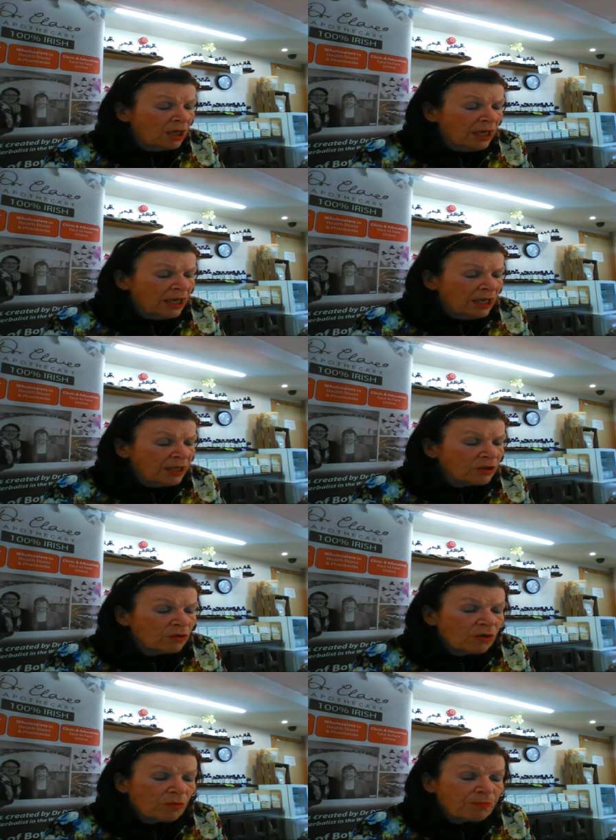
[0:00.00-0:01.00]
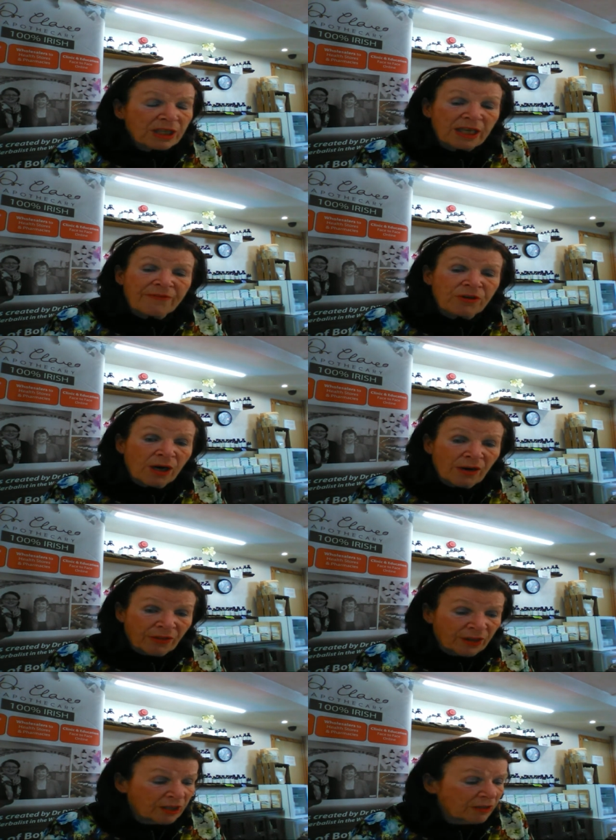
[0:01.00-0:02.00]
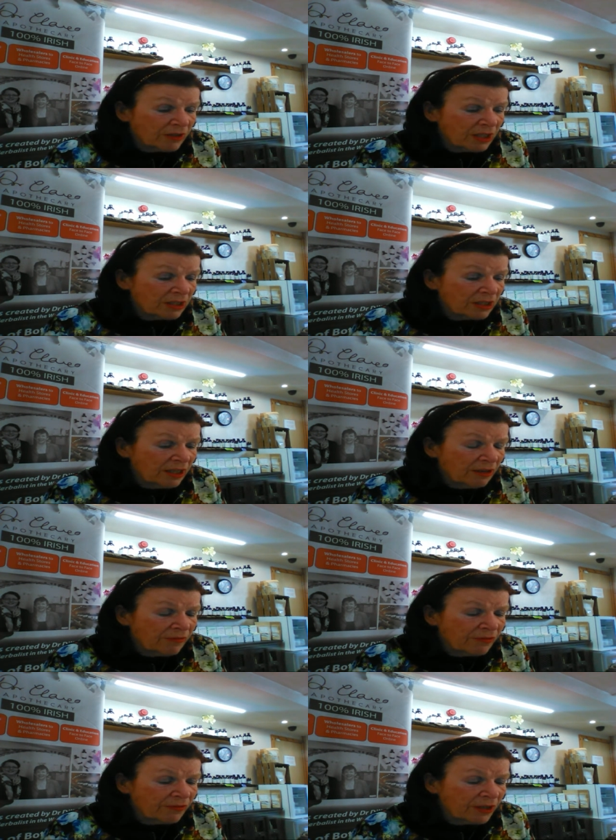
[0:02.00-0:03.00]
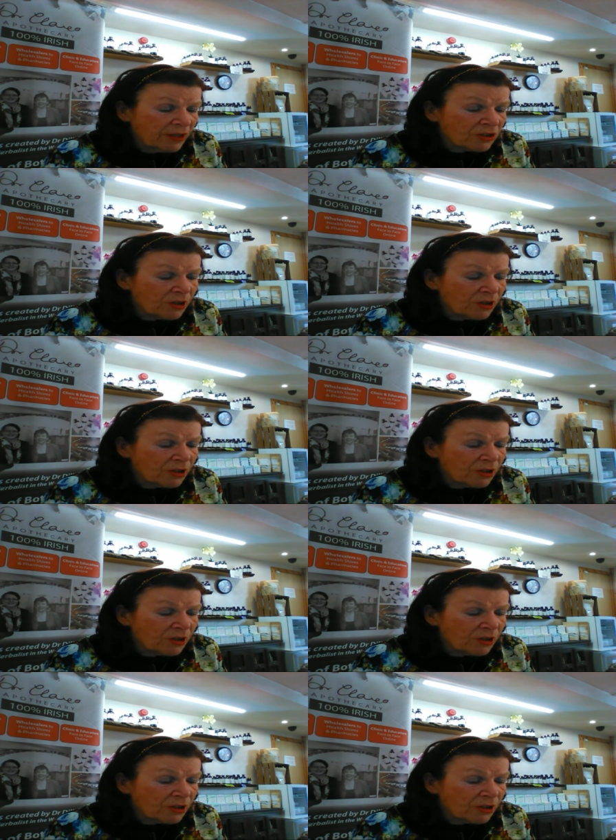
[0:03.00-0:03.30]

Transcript: So, but if you are thinking of getting an air filter,